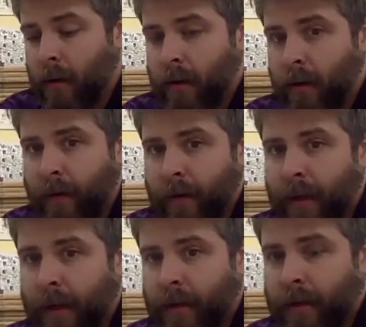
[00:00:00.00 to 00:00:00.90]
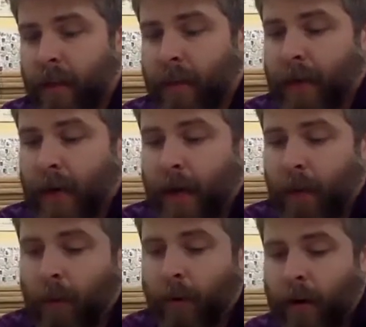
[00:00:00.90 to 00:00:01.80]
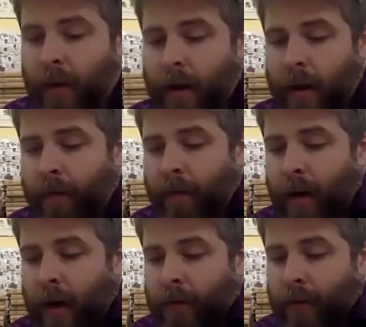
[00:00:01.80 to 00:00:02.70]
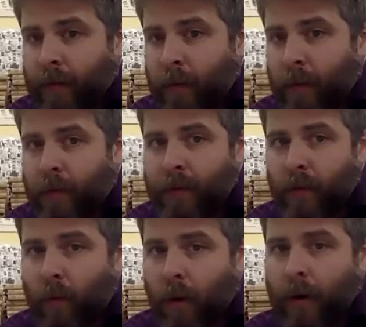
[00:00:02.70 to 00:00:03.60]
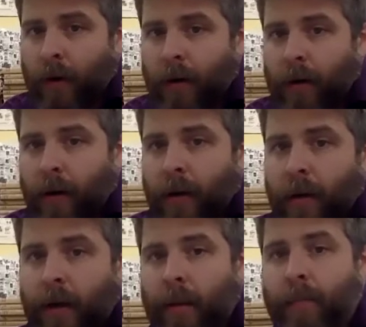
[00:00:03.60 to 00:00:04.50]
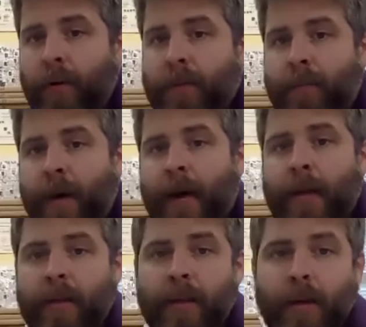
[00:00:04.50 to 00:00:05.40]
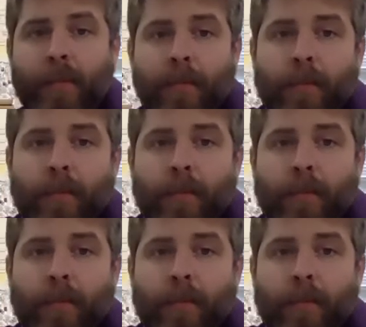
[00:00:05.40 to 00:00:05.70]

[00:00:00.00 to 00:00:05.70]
So everything else stayed behind. What part of the nephron removes water and puts it back in here?